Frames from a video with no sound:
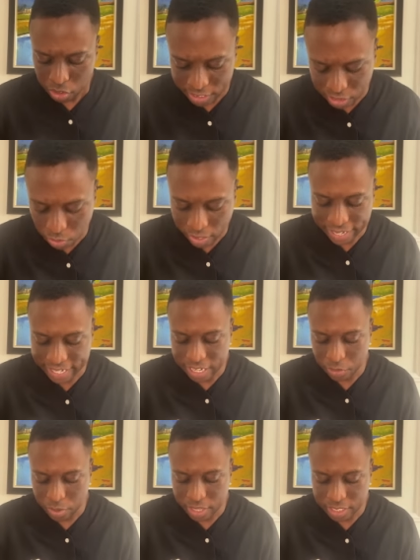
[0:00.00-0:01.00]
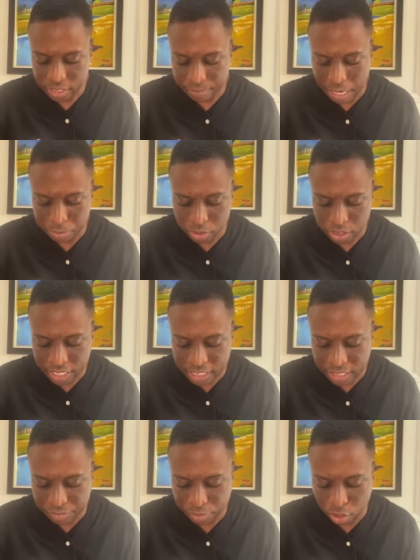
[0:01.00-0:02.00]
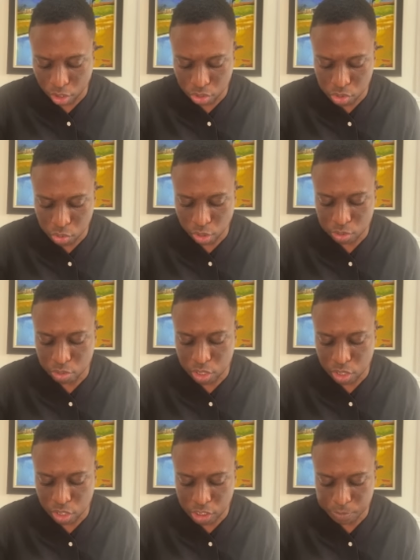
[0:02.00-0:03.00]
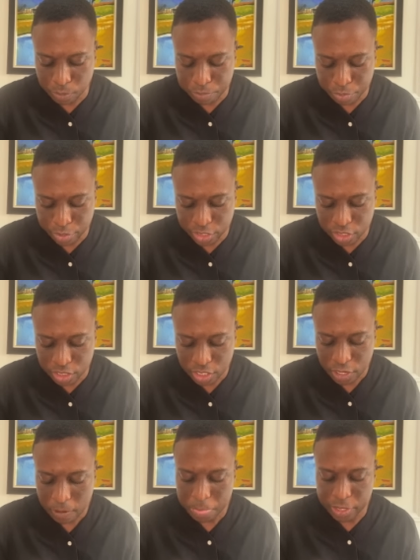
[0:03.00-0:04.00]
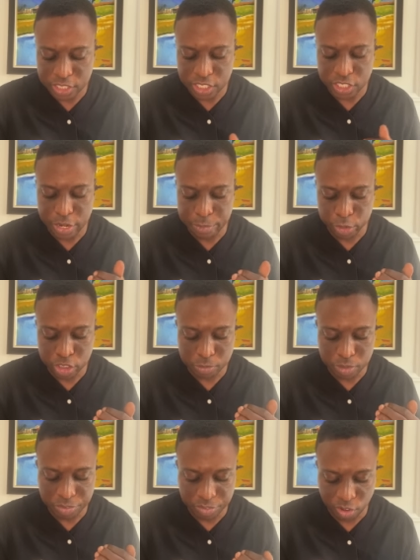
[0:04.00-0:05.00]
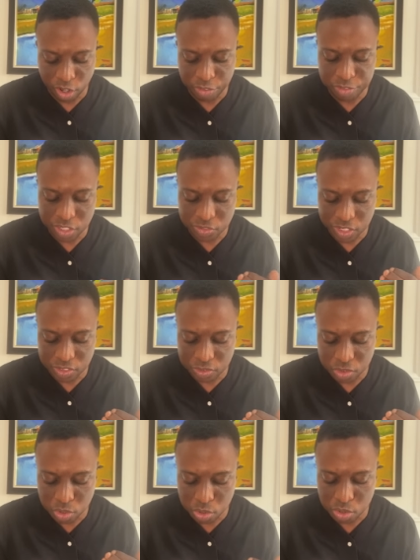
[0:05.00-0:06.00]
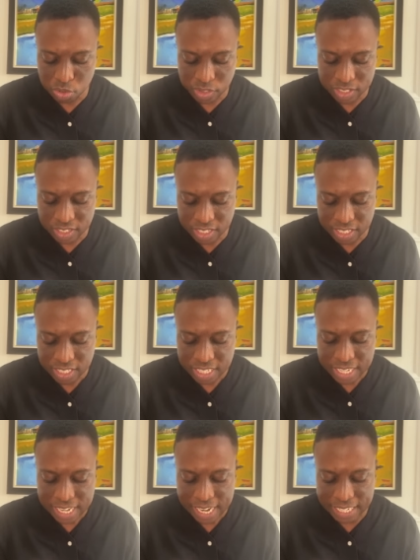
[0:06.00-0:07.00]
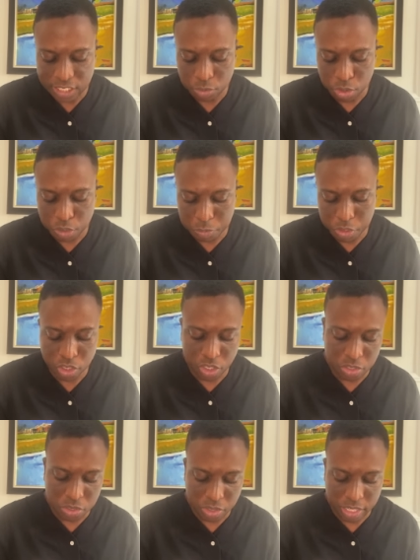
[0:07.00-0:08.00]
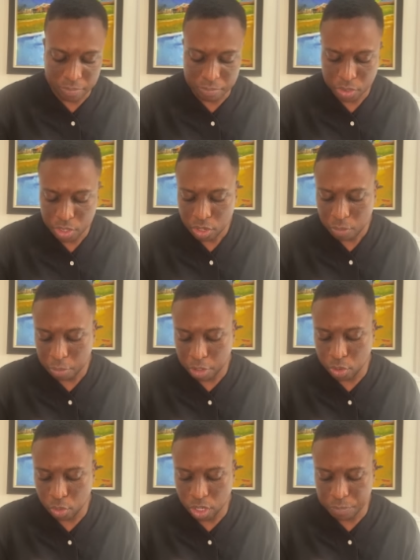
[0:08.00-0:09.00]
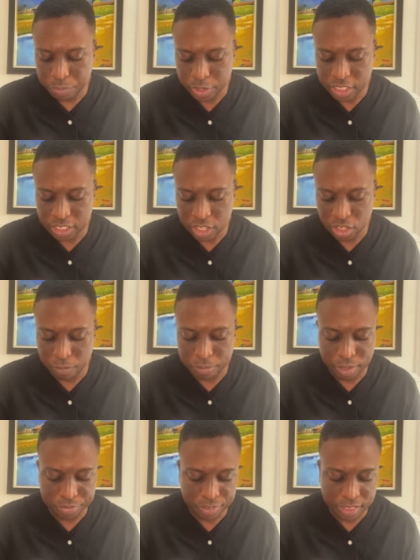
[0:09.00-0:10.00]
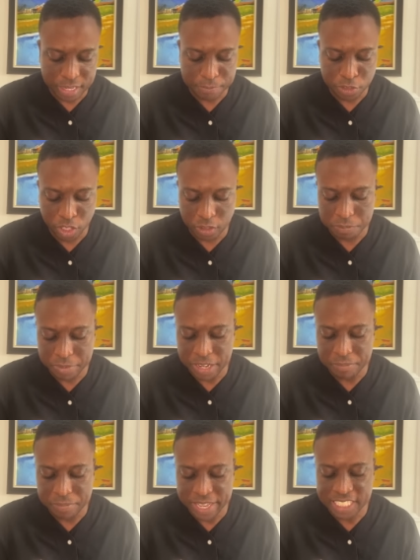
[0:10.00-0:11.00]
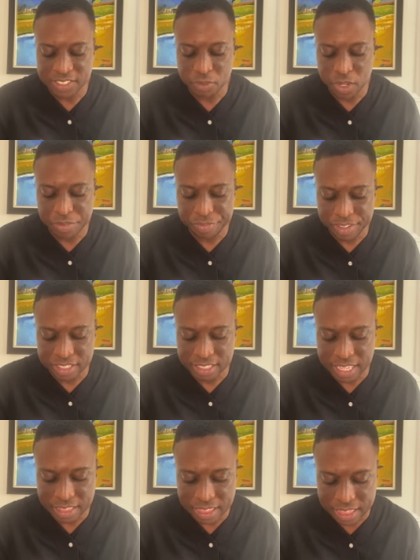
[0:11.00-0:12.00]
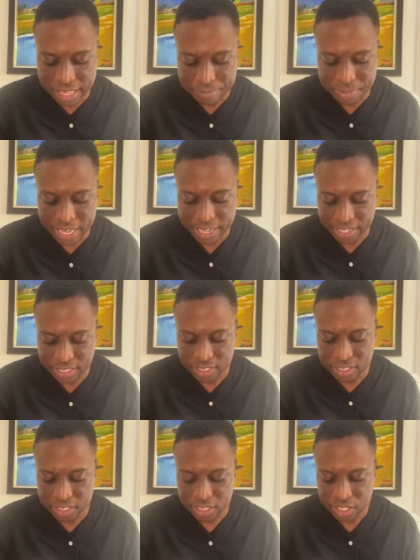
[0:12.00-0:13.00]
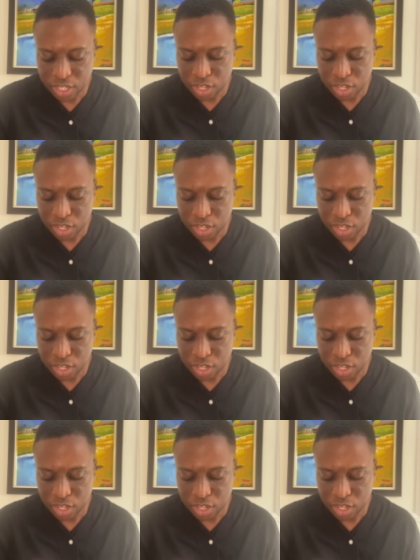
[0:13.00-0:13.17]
So let's go ahead and read this. The Bible says, And for unto us was the gospel preached. This is Hebrews chapter 4, verse 2 to verse 3. As it was preached unto them. But the word preached did not profit them, not being mixed with faith in them that heard it.